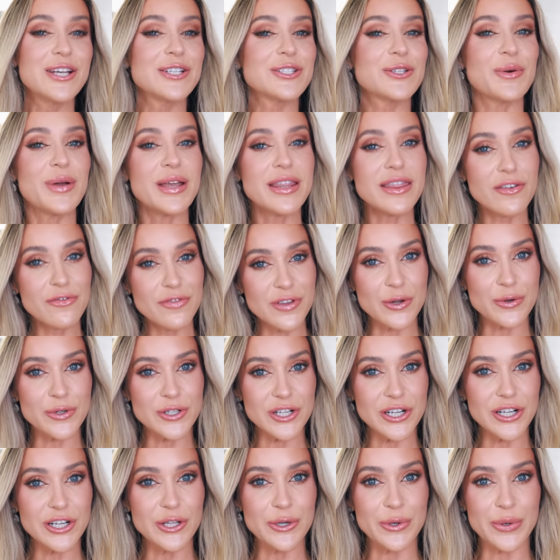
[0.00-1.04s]
So in the
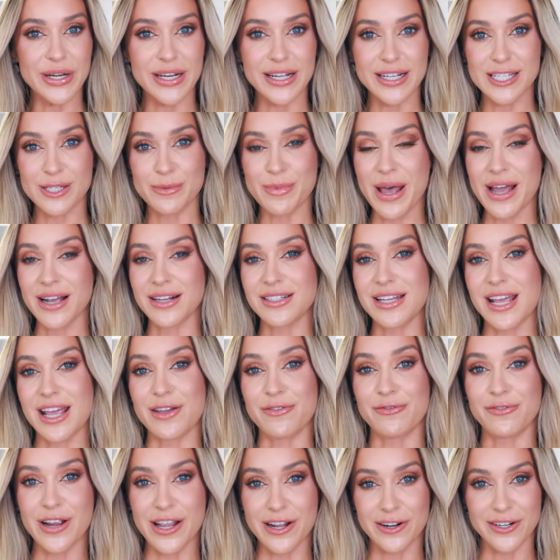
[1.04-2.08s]
future, you can expect a
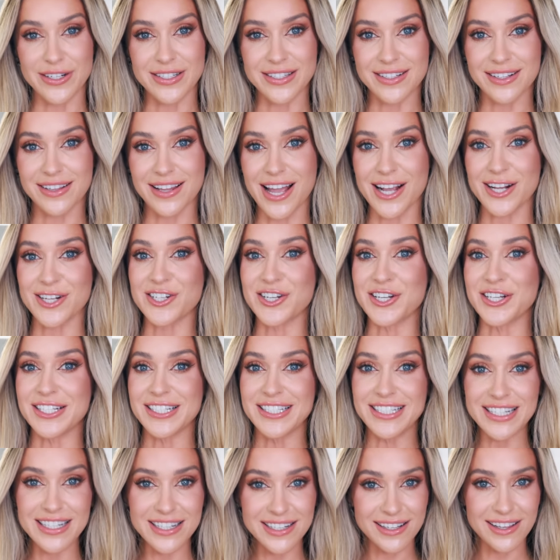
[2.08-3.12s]
fragrance collection
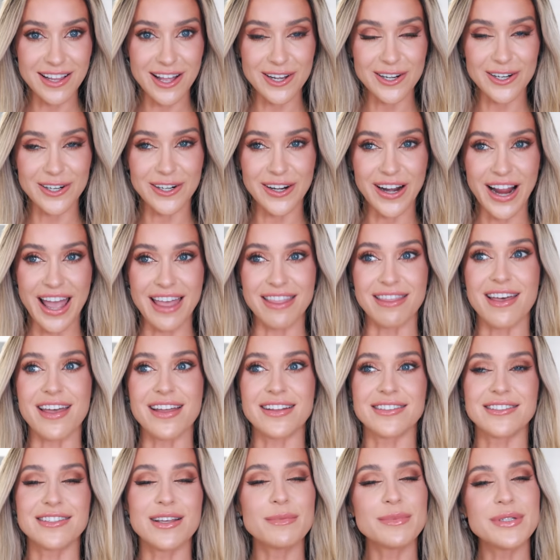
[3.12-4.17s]
declutter, and
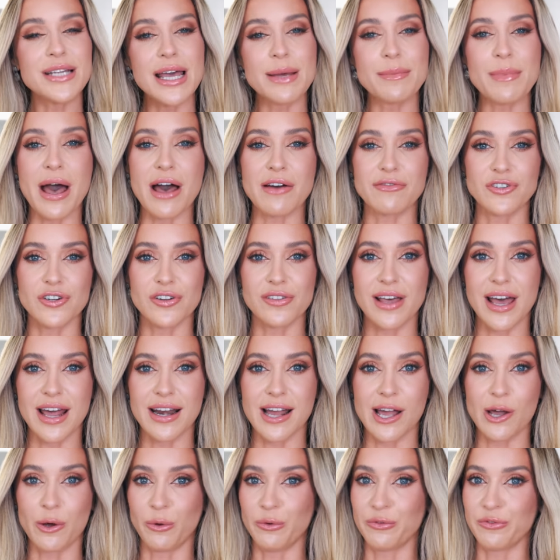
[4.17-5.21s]
then sometime after that,
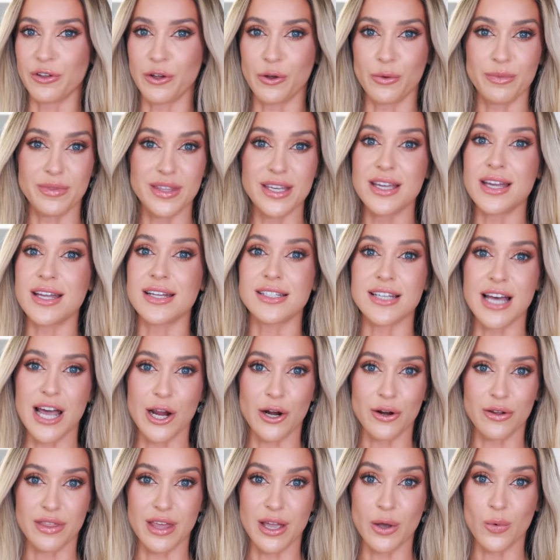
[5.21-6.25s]
I will film the
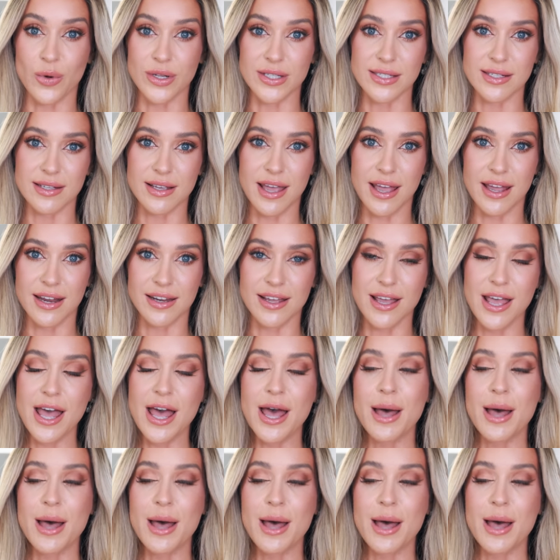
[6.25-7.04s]
entire thing once again.